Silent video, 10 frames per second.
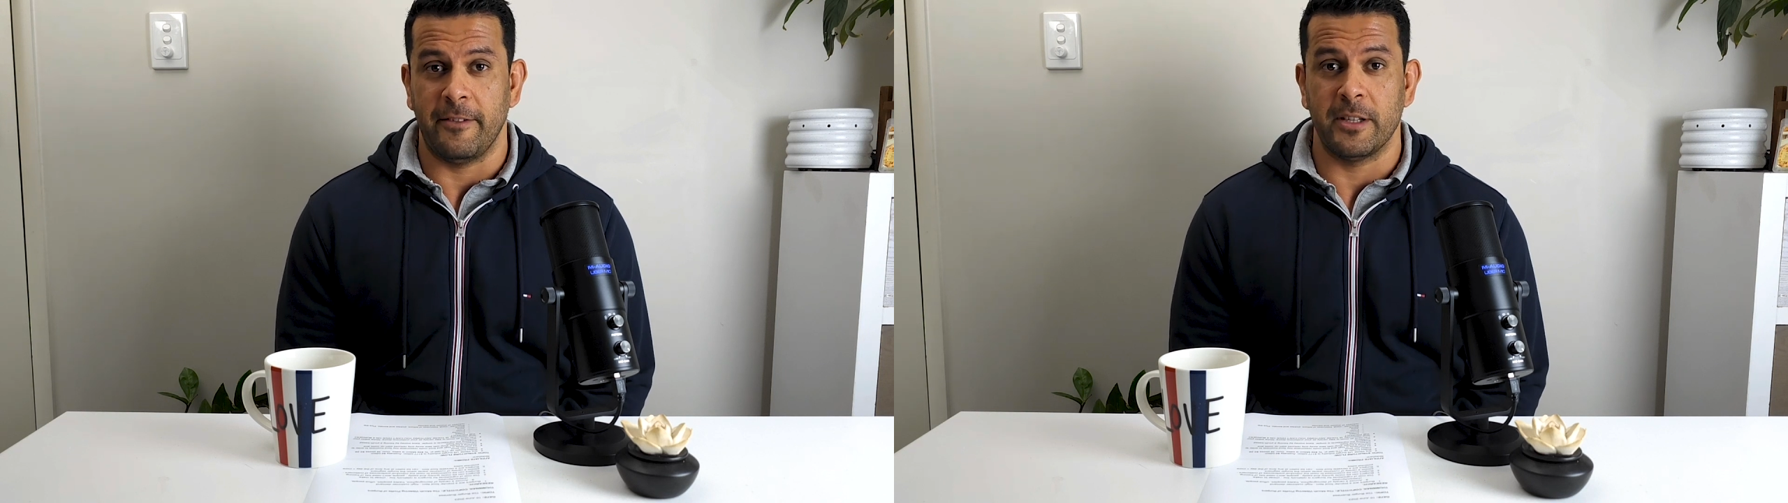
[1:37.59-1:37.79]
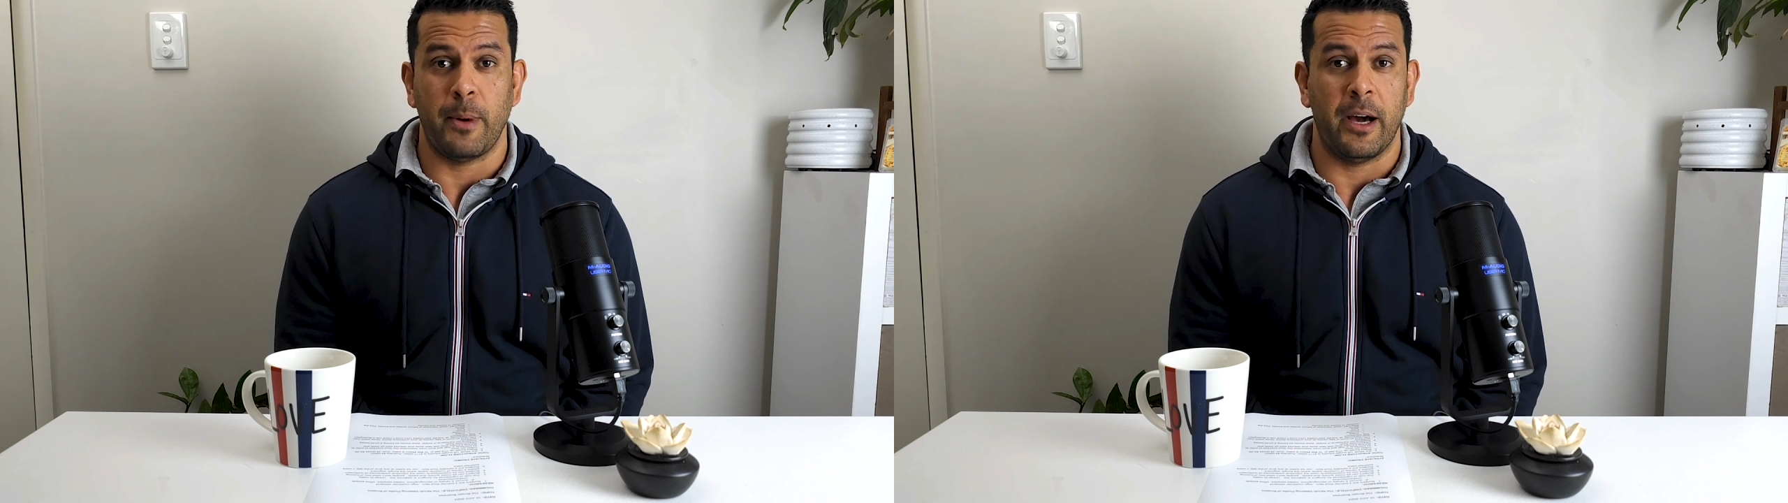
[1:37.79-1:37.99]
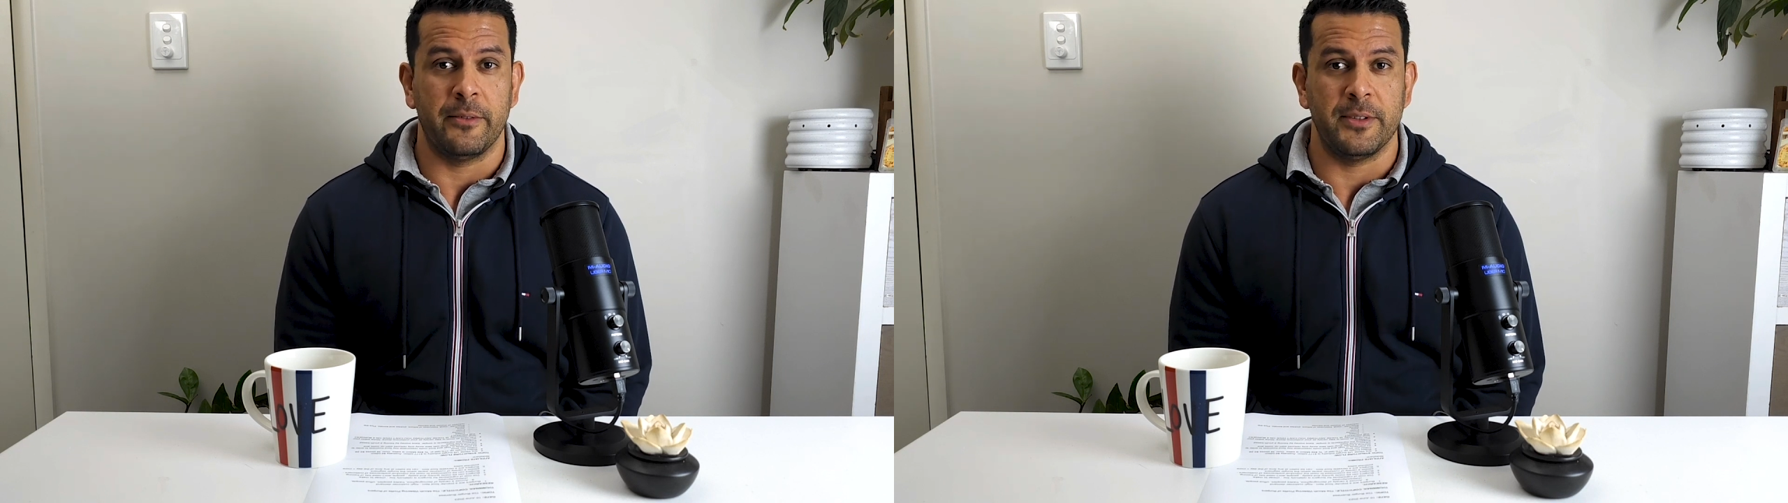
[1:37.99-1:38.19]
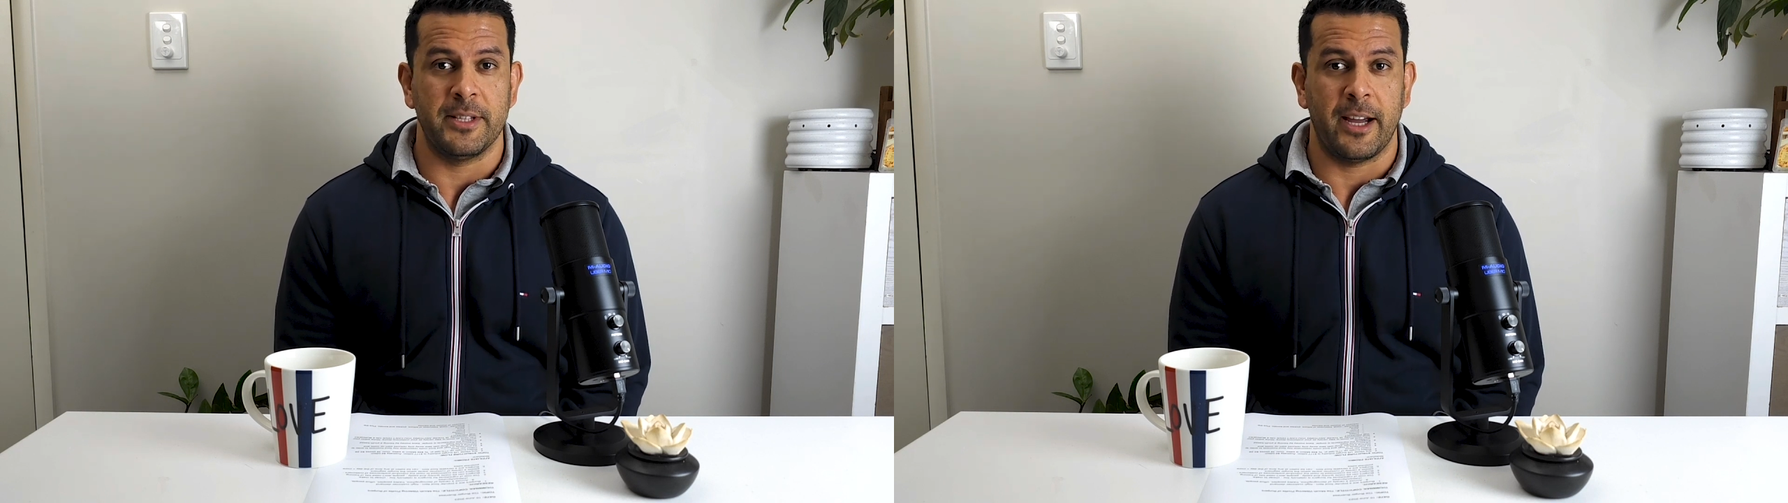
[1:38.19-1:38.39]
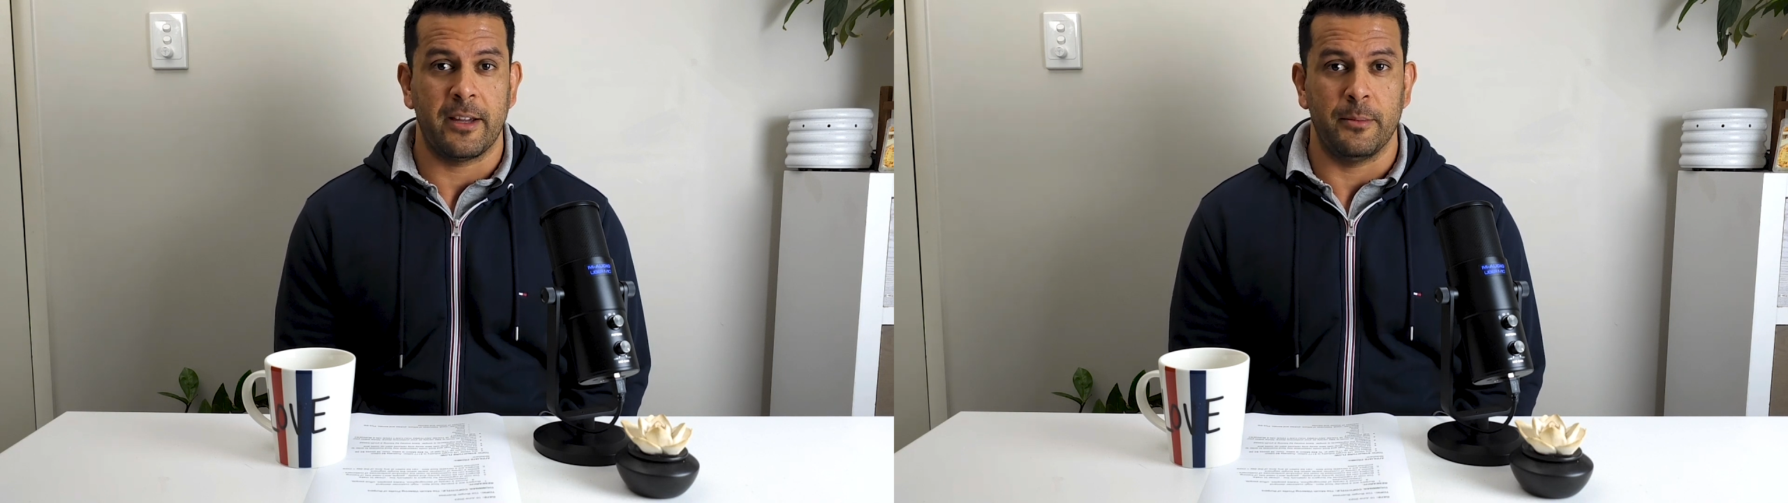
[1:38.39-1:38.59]
as part of its
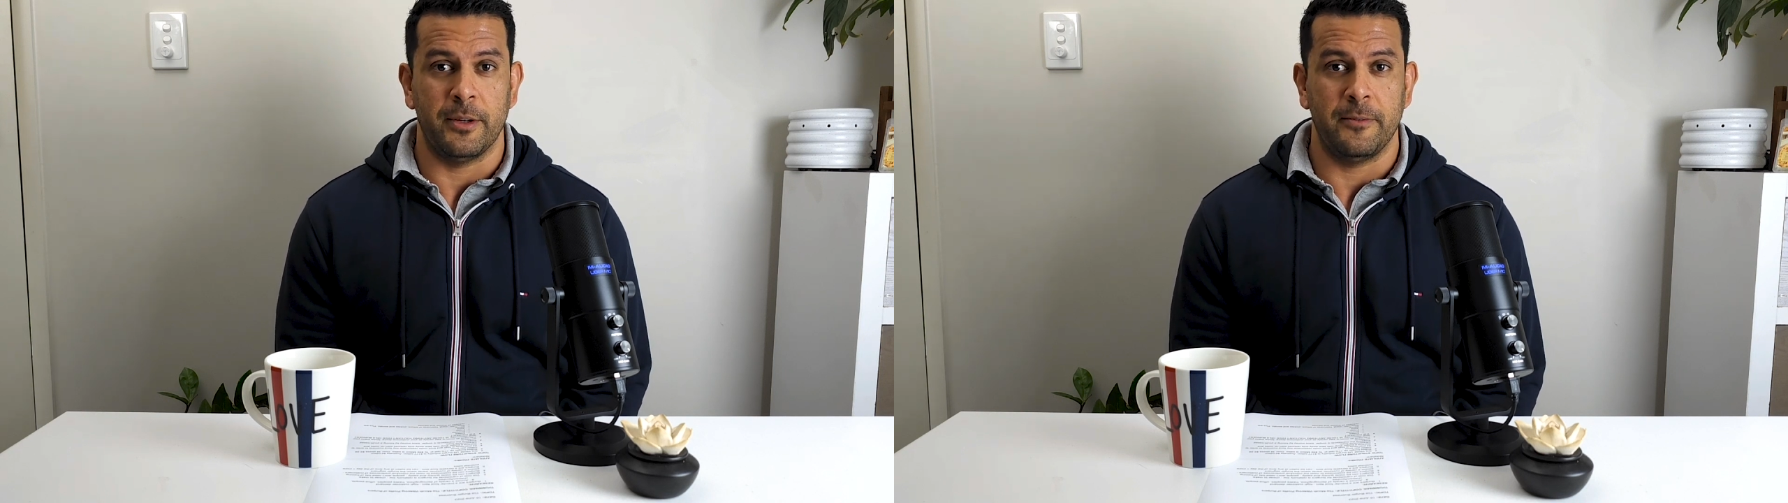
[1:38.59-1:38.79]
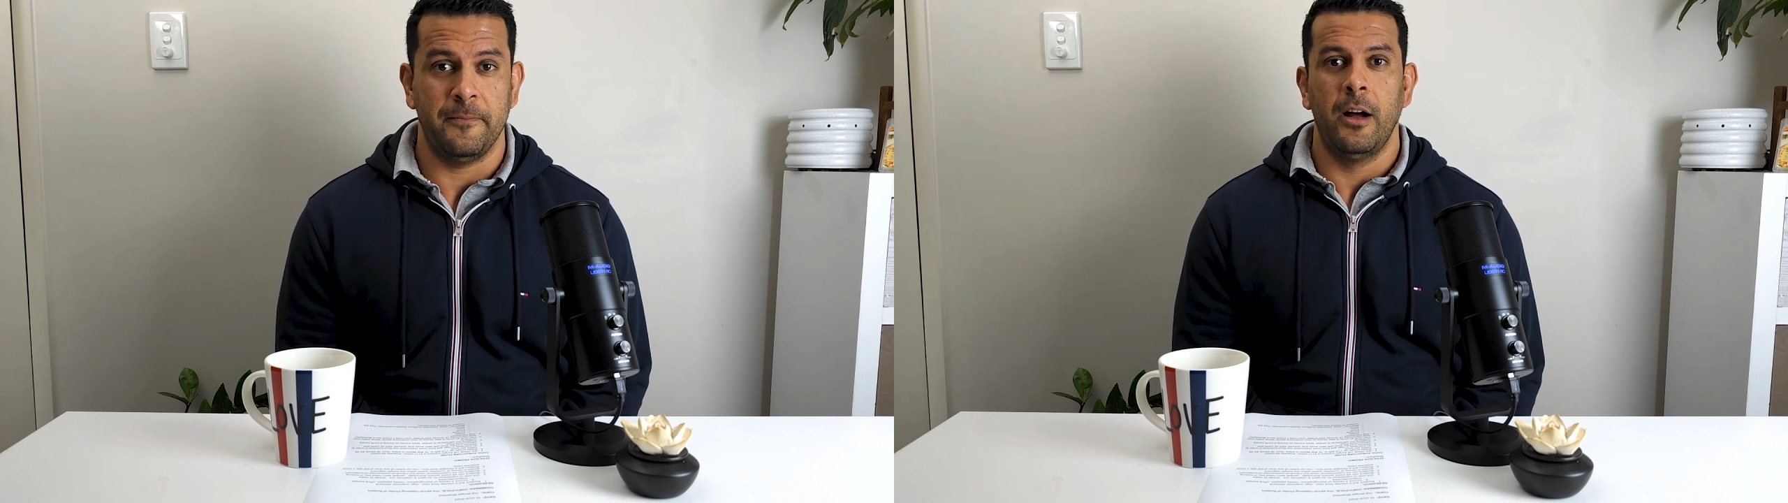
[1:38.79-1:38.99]
acumen.